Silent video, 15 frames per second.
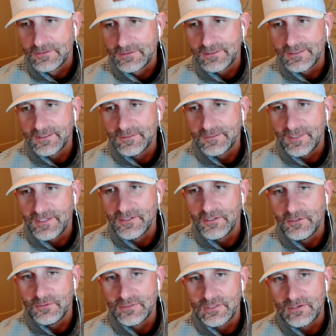I
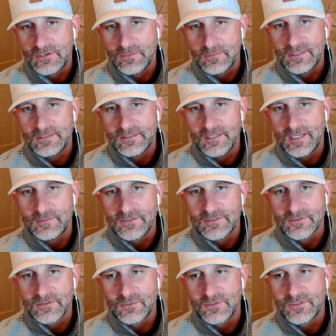know it was hard to make the time
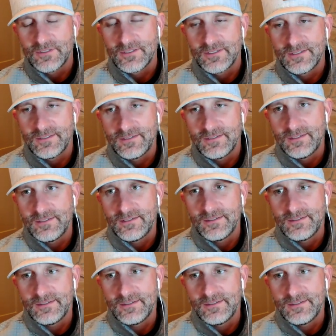zones work, and